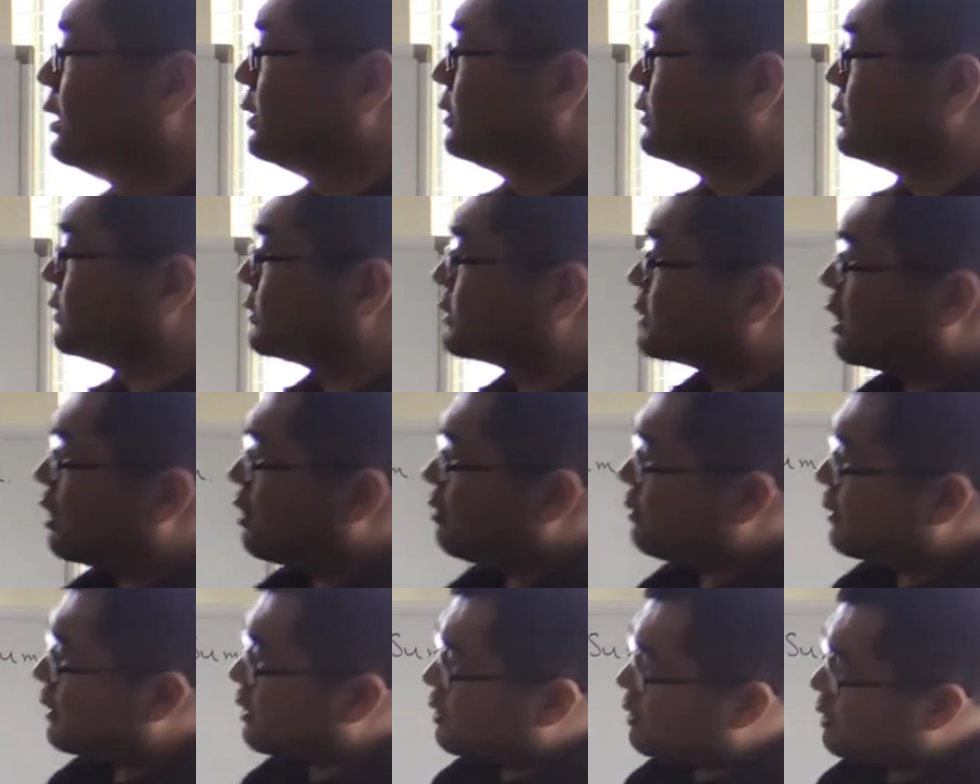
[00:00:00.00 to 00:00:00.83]
The
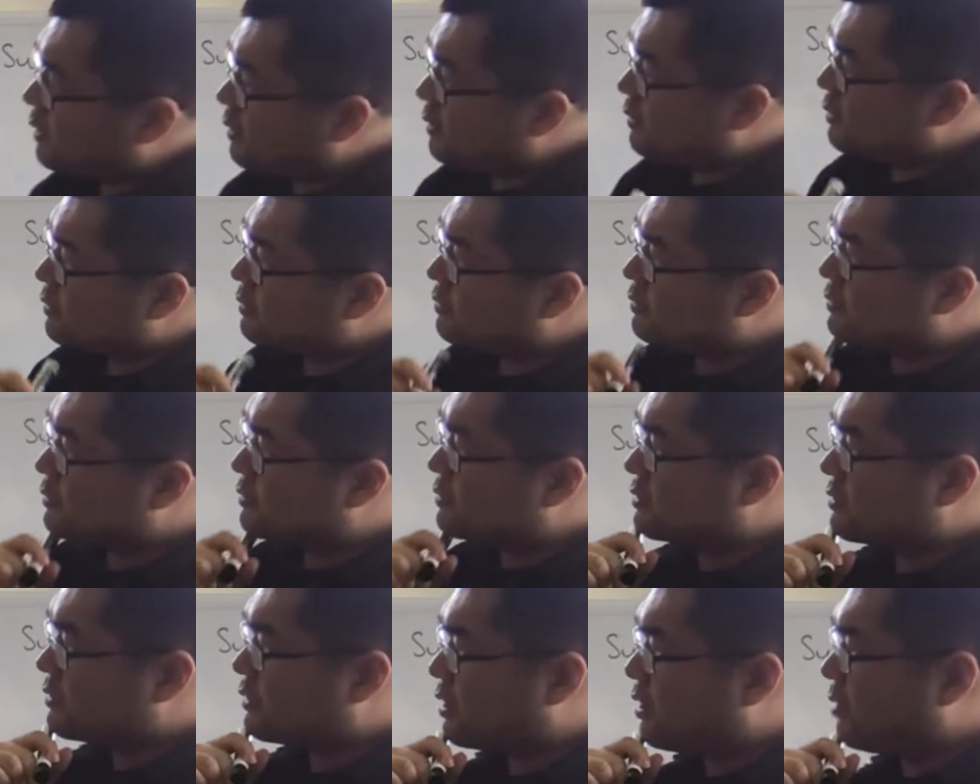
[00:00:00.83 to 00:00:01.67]
topic
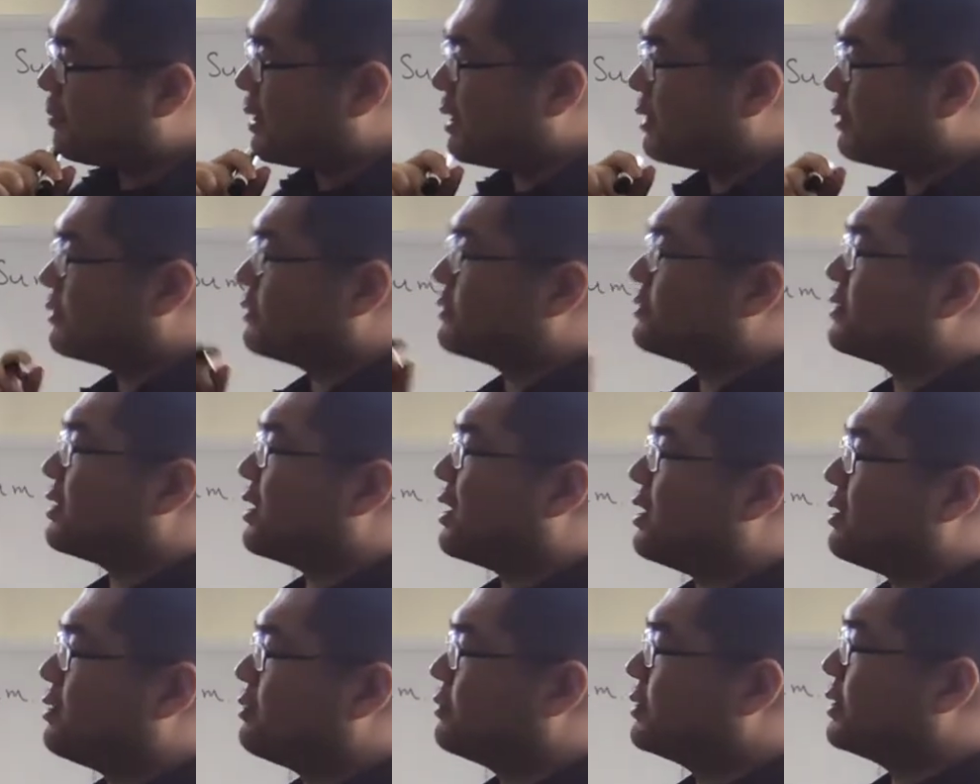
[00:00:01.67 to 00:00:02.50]
is about the
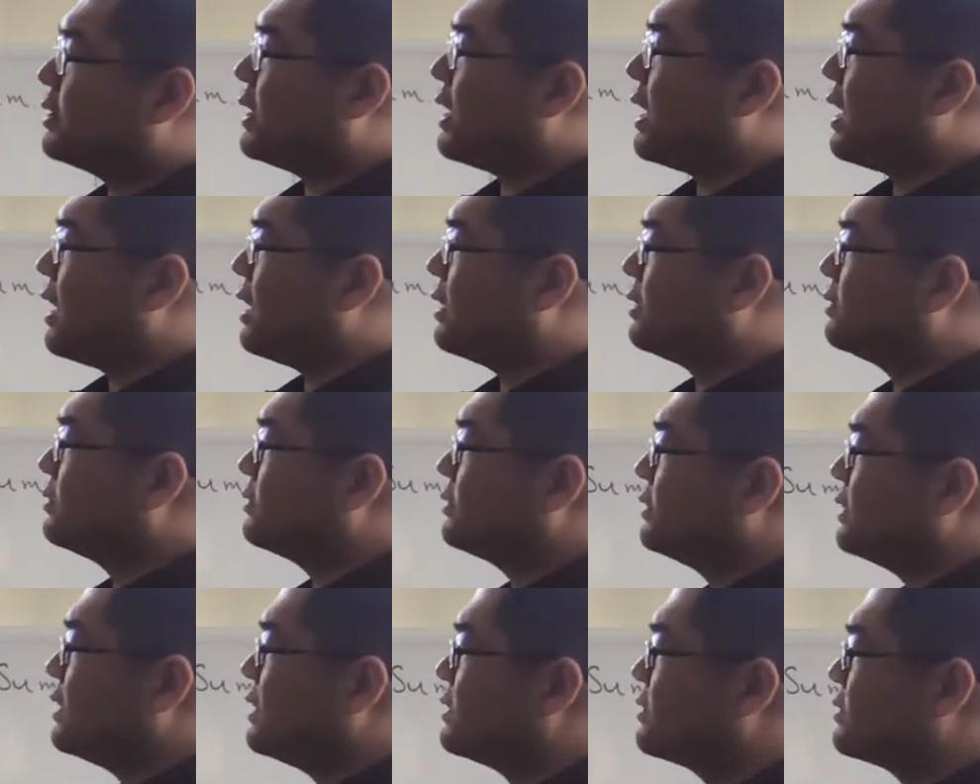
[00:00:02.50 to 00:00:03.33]
area
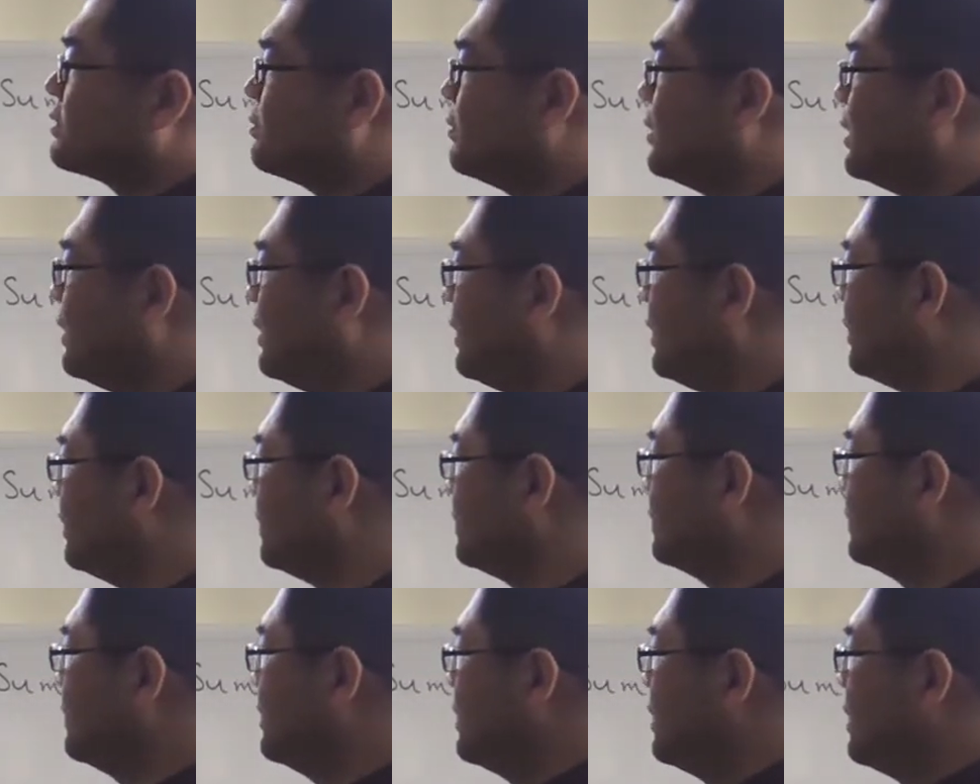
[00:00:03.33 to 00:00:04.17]
underestimating
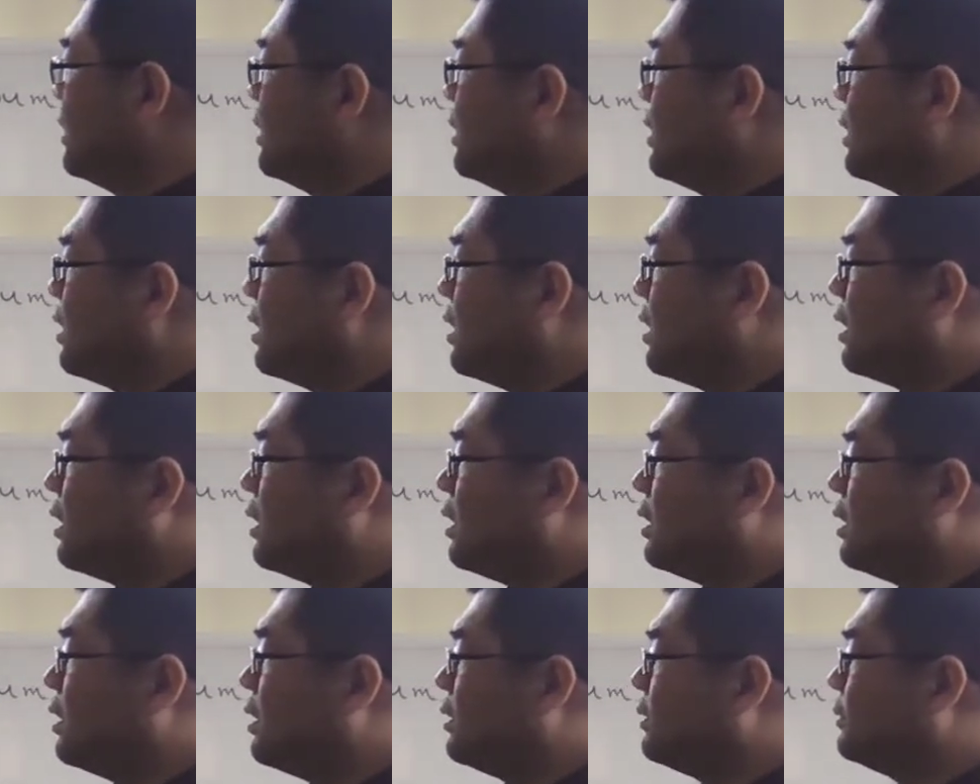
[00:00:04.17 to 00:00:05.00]

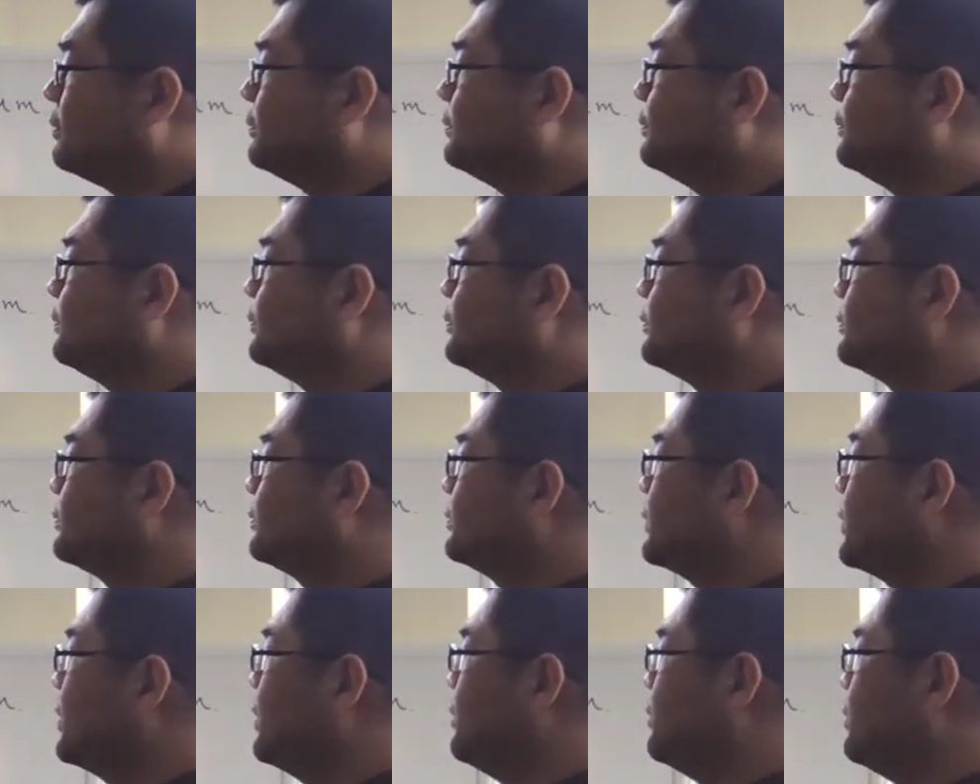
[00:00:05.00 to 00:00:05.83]
uh,
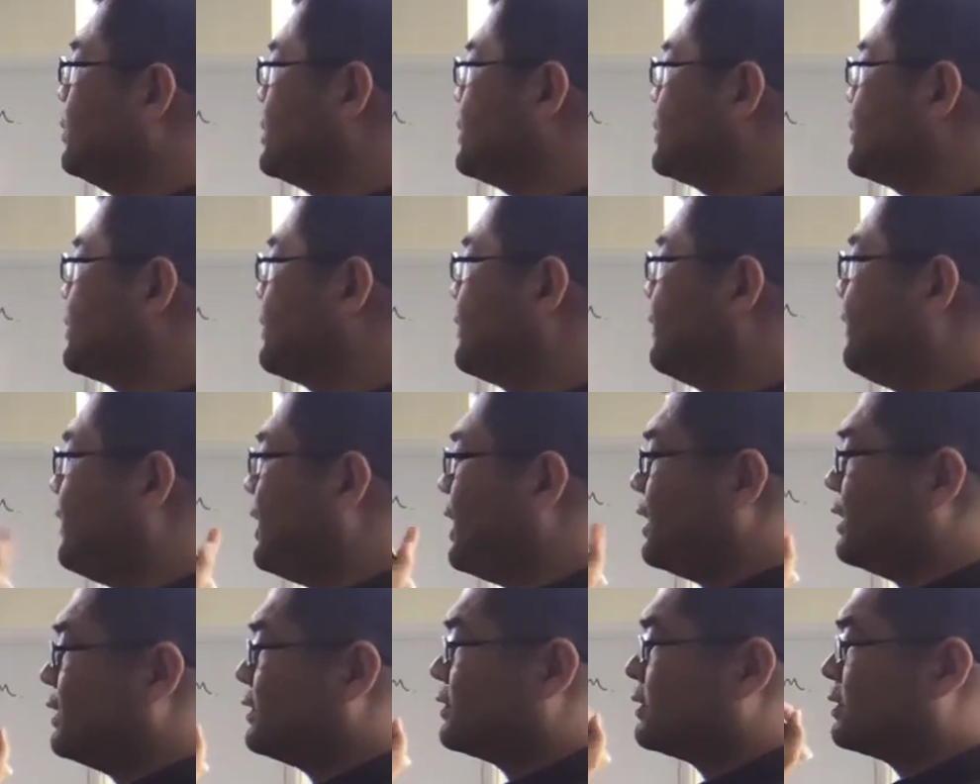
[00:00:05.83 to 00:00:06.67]
with the
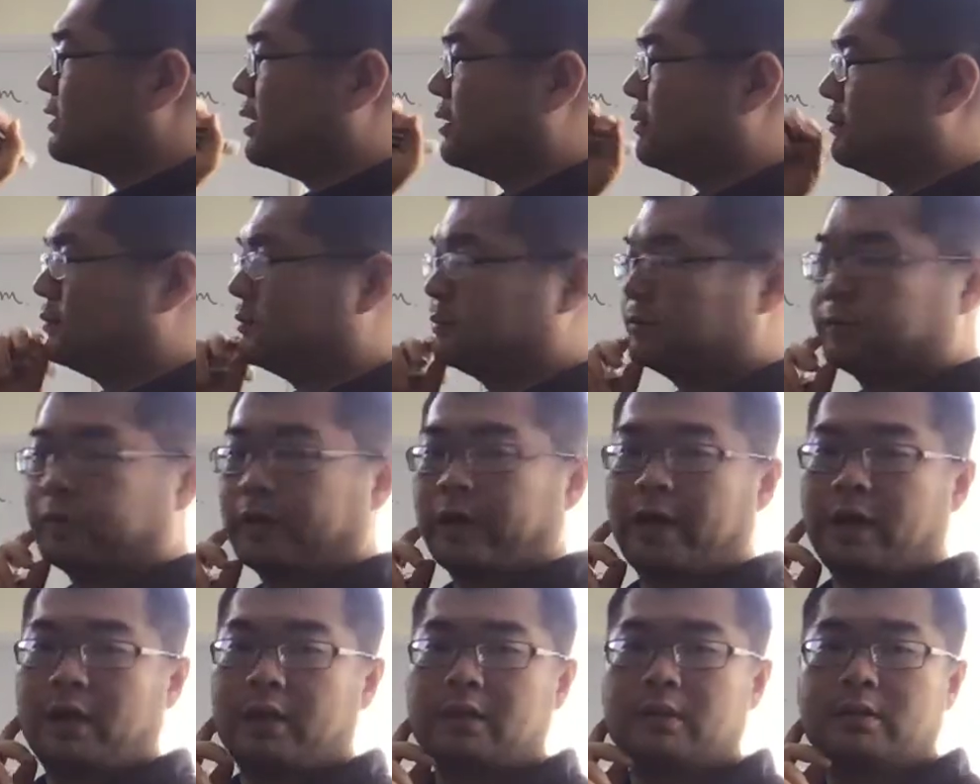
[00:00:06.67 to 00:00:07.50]
final sum.
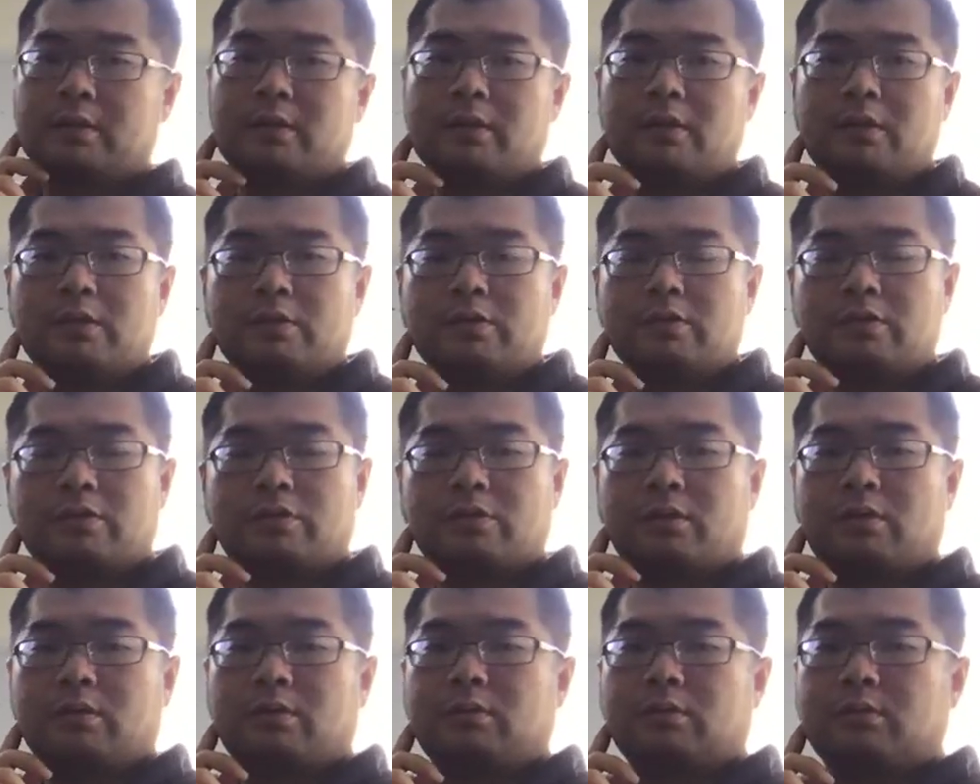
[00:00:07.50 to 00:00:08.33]
Okay,
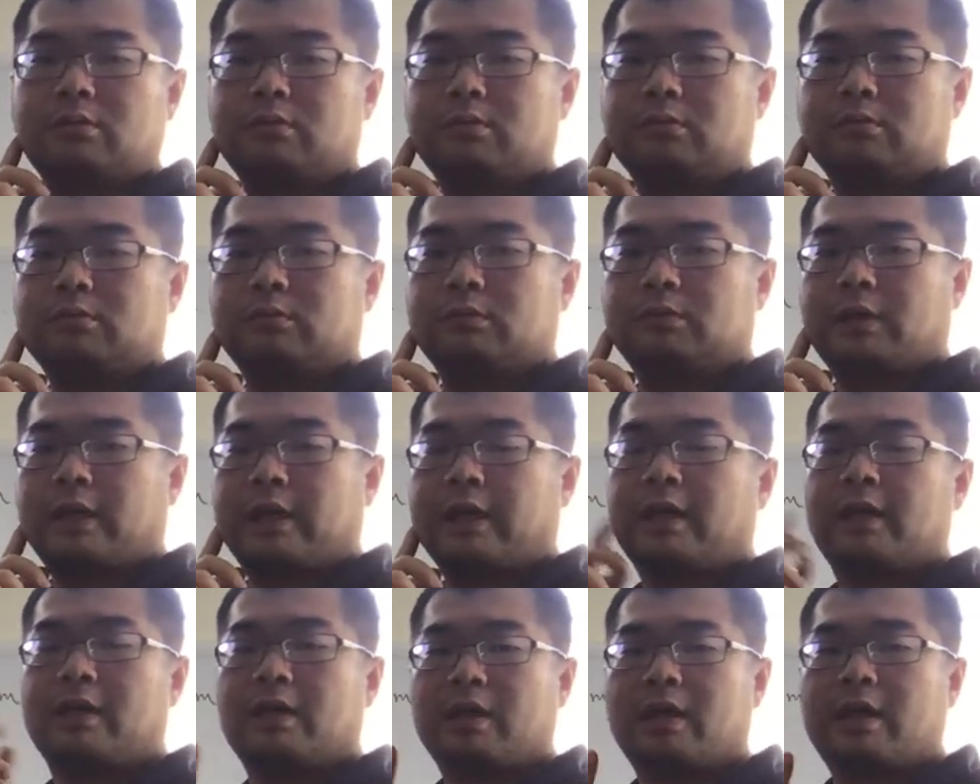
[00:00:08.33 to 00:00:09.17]
so
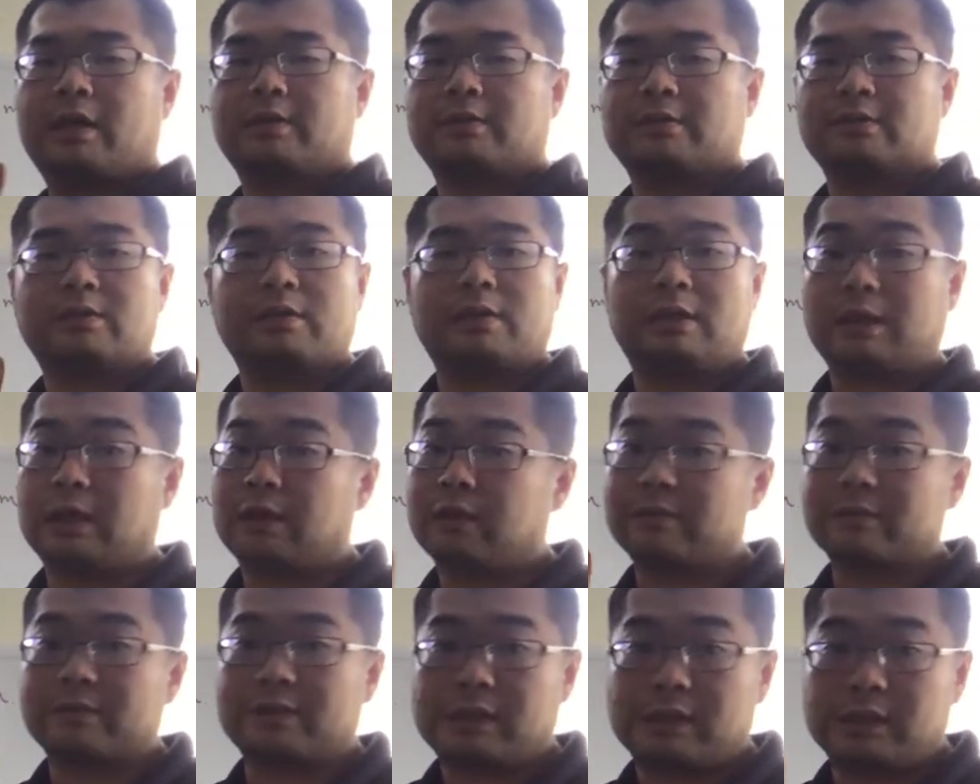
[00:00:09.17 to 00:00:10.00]
again, guys, there are a lot
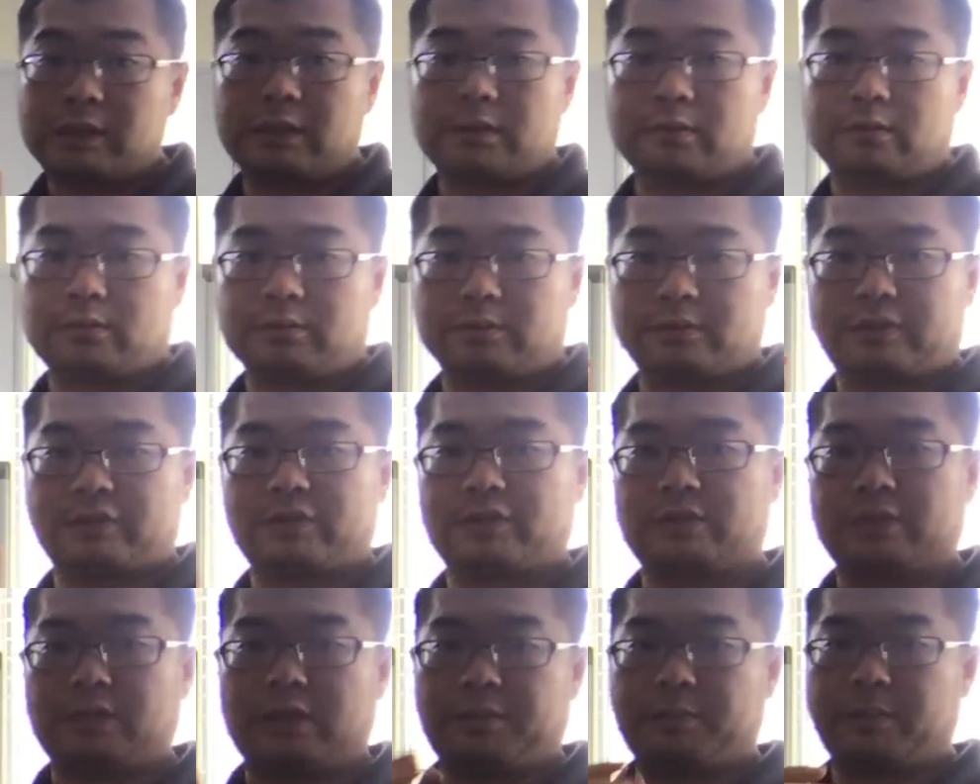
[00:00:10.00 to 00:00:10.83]
of
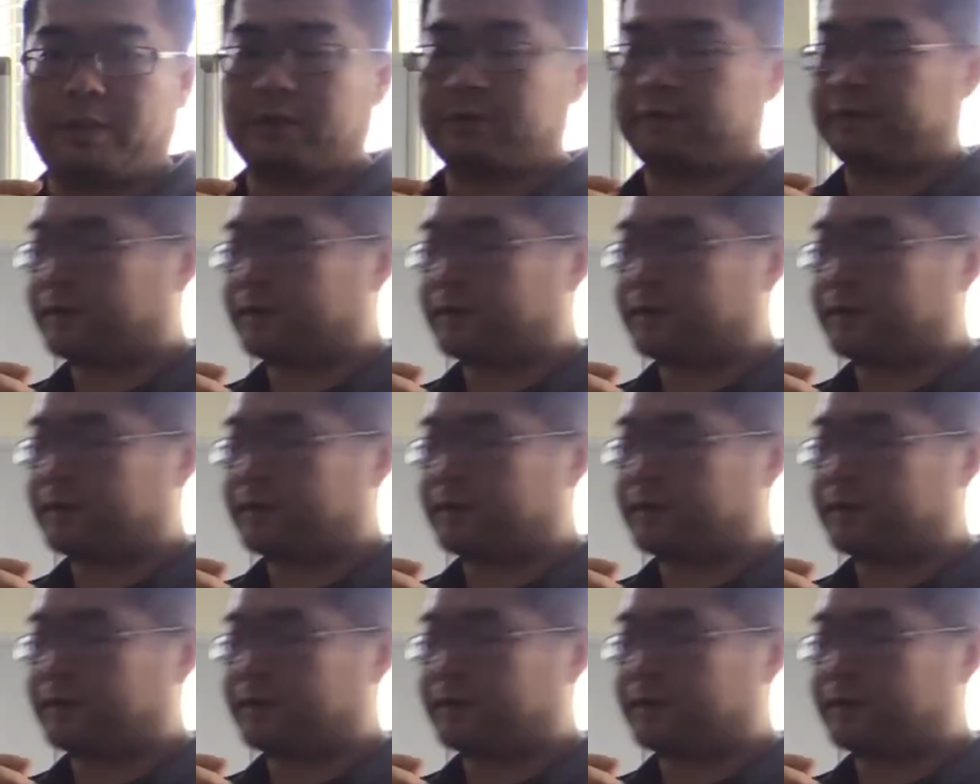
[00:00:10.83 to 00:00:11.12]
details about